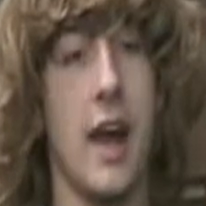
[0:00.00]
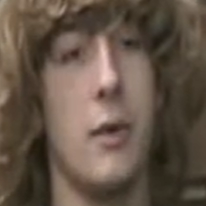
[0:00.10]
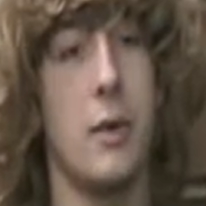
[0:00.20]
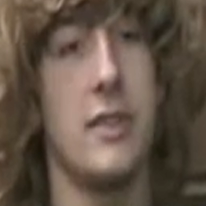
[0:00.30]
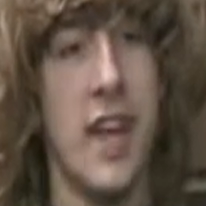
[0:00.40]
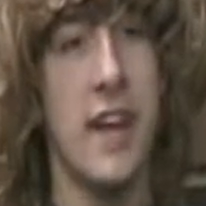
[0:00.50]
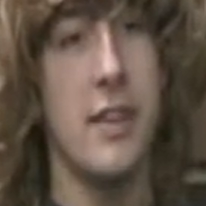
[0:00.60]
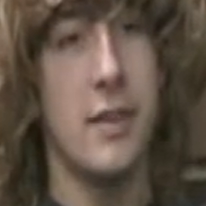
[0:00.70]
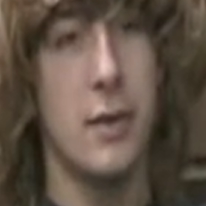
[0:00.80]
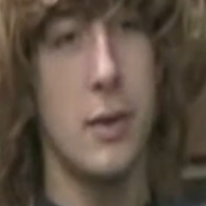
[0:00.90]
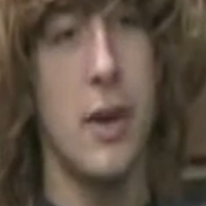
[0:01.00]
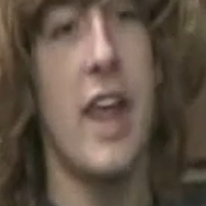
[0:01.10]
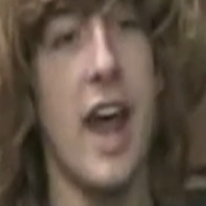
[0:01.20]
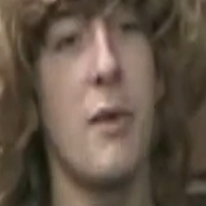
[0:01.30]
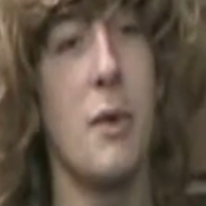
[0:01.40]
I will take the school
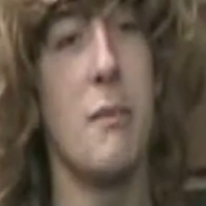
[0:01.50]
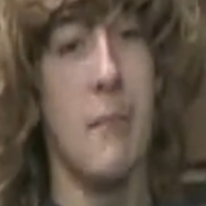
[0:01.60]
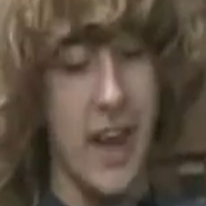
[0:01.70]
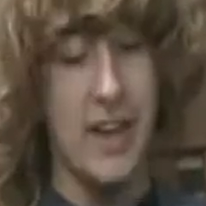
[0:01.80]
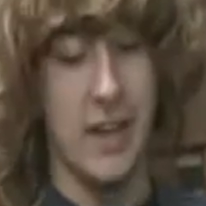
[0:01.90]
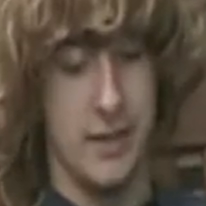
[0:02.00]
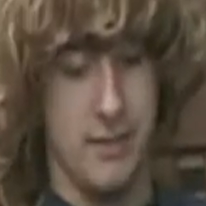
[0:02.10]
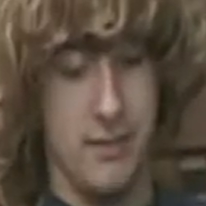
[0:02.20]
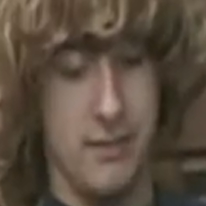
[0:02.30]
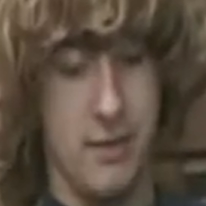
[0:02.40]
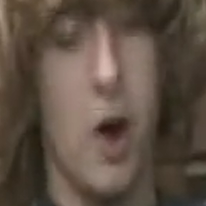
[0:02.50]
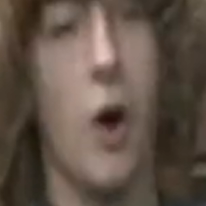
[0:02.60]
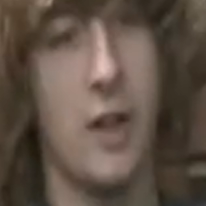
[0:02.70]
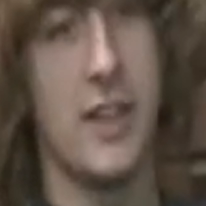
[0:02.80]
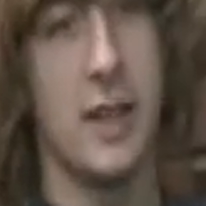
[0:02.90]
and I will make it
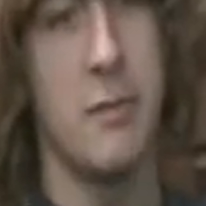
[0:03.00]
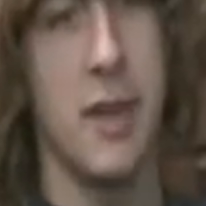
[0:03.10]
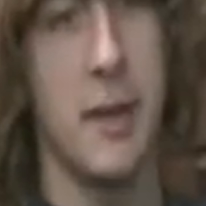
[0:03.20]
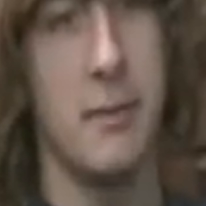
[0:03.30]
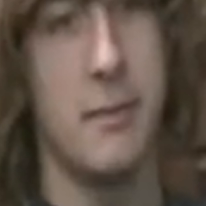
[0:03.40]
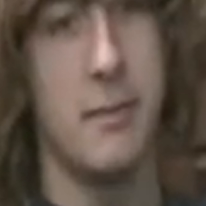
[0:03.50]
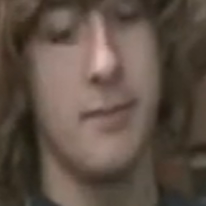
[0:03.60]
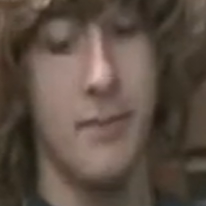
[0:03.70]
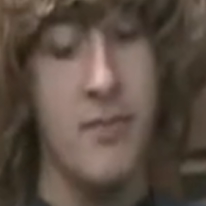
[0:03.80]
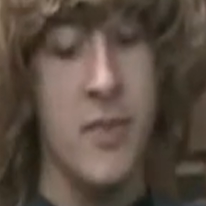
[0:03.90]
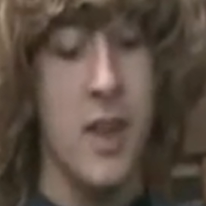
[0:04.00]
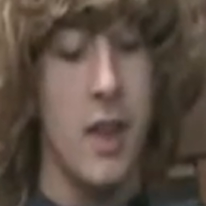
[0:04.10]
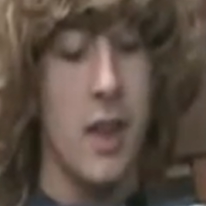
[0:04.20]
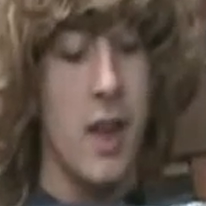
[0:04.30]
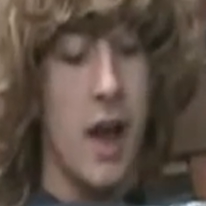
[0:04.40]
all it can be.
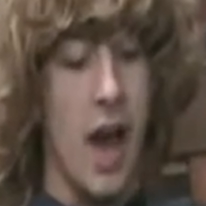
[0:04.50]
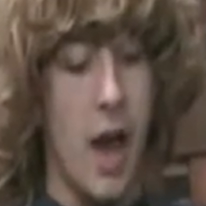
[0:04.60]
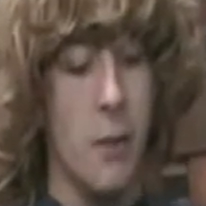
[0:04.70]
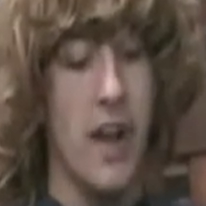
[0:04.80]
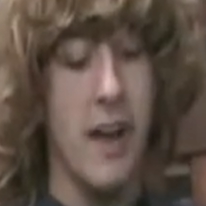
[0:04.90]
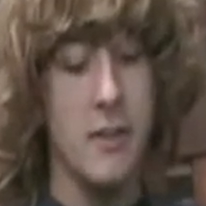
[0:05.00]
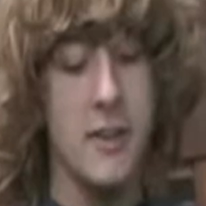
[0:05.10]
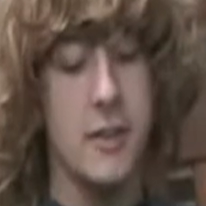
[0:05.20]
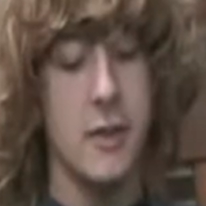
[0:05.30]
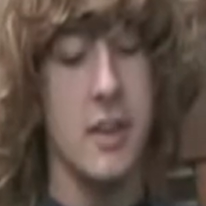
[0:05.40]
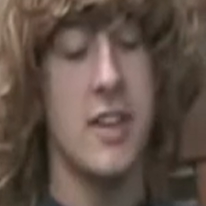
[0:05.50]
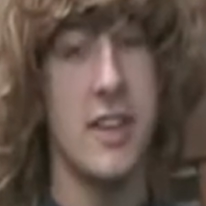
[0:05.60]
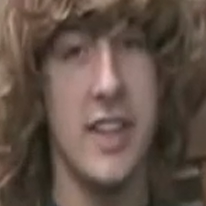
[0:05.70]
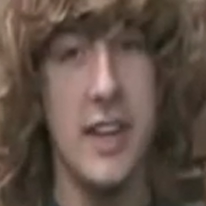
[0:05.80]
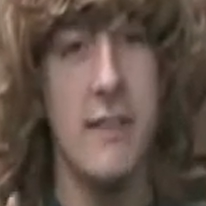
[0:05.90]
I want every student
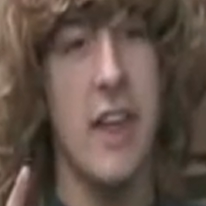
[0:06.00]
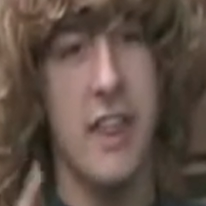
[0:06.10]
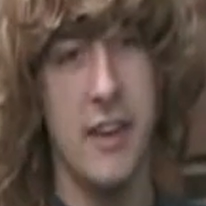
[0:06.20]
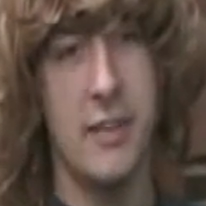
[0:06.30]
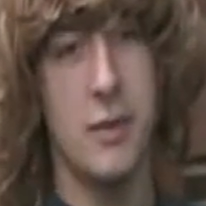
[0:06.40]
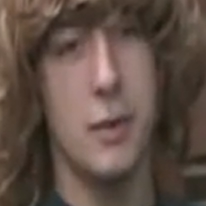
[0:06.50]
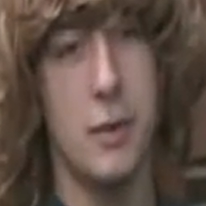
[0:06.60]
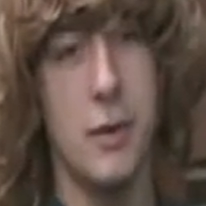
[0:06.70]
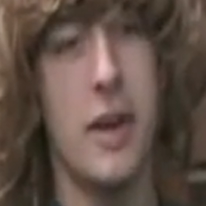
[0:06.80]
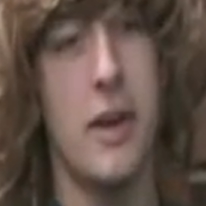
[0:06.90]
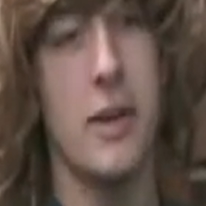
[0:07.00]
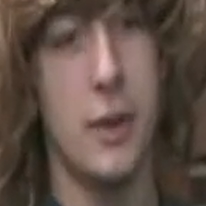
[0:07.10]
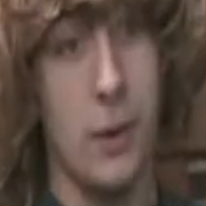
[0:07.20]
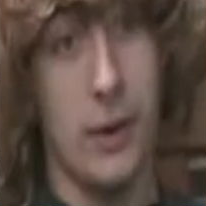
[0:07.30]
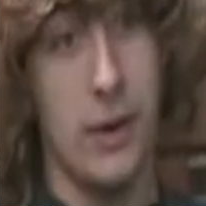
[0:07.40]
to leave this school,
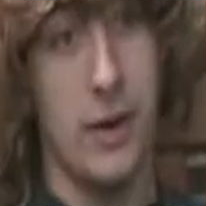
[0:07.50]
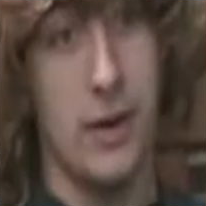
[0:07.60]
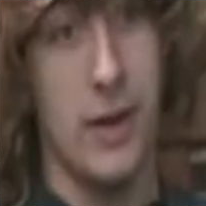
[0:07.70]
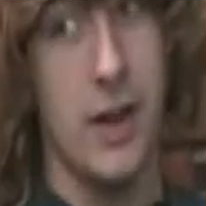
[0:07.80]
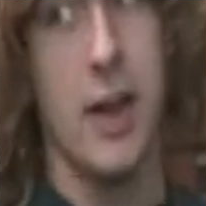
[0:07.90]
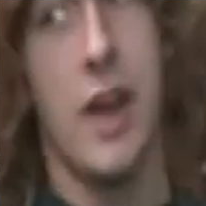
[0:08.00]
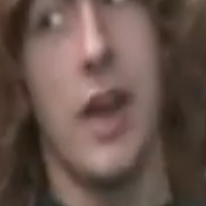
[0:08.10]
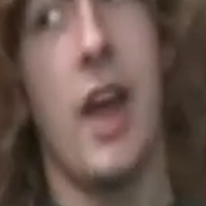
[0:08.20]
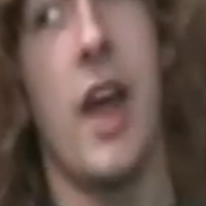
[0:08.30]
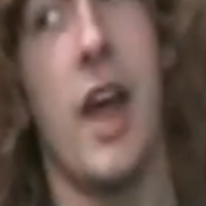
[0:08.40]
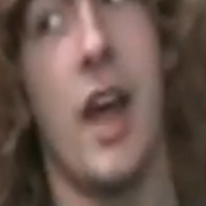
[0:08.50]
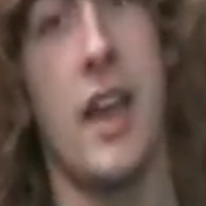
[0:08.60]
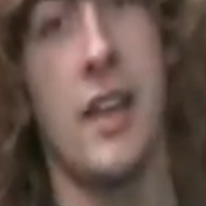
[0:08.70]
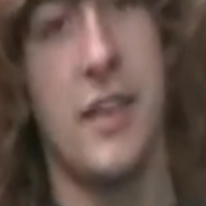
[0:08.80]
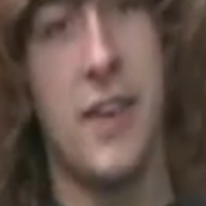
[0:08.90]
York,
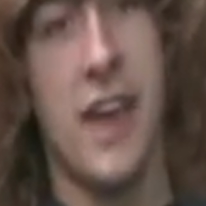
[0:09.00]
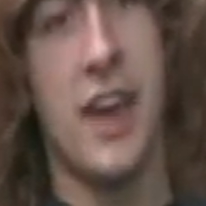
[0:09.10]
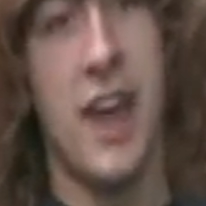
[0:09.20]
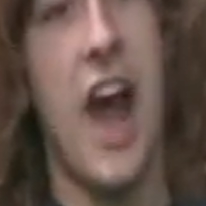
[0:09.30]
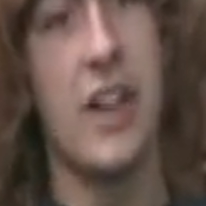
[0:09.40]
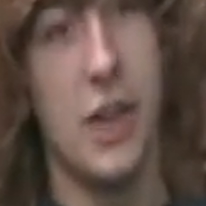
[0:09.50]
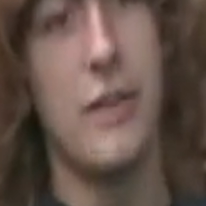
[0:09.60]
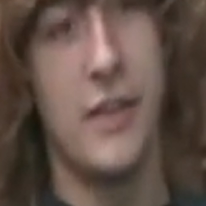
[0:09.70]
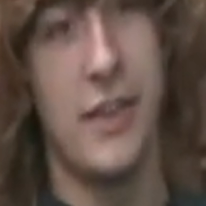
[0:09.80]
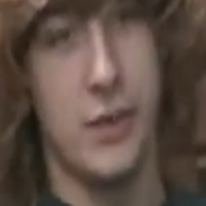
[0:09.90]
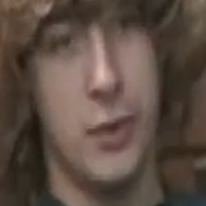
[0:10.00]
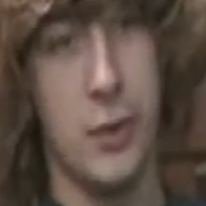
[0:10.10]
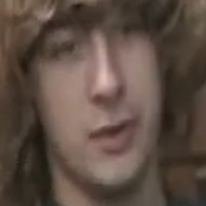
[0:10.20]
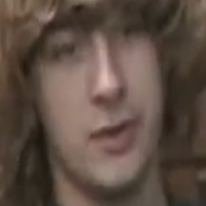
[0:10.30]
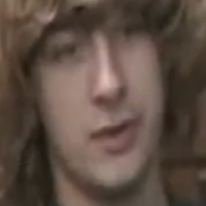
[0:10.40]
saying, I love this
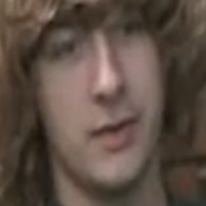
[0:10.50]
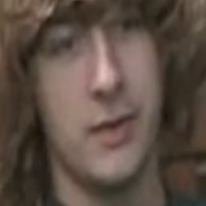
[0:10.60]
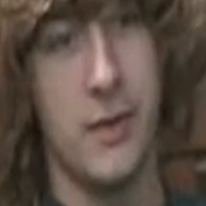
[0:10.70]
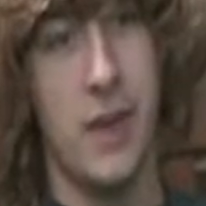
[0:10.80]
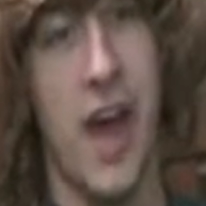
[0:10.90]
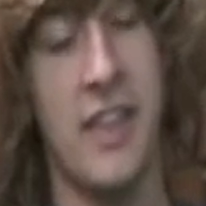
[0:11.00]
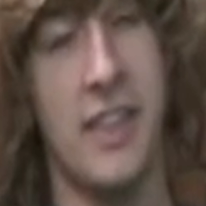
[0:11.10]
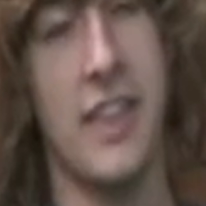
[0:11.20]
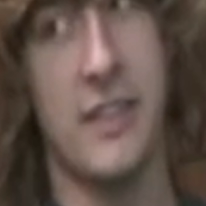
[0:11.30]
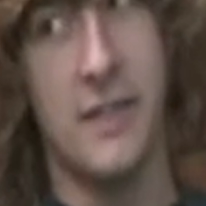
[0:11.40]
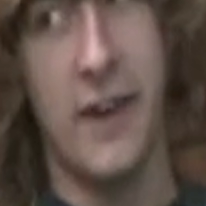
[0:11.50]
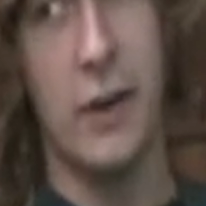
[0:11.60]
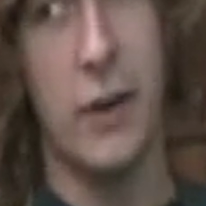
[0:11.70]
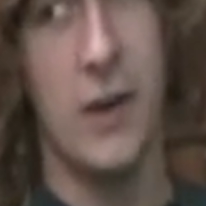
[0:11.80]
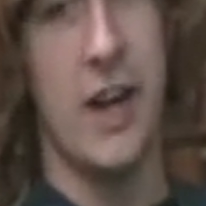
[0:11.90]
school. I think that's a
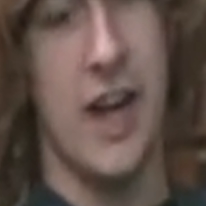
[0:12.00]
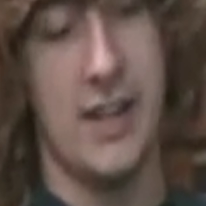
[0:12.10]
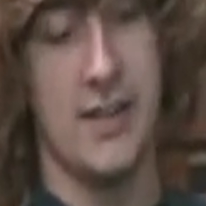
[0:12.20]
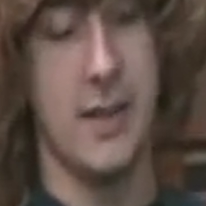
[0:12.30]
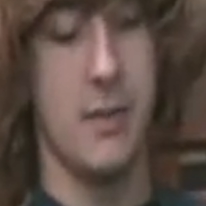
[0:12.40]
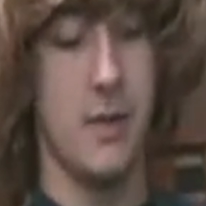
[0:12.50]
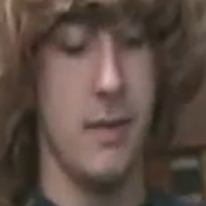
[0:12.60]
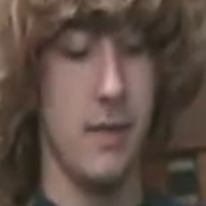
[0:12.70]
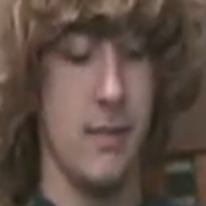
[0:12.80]
very good concept.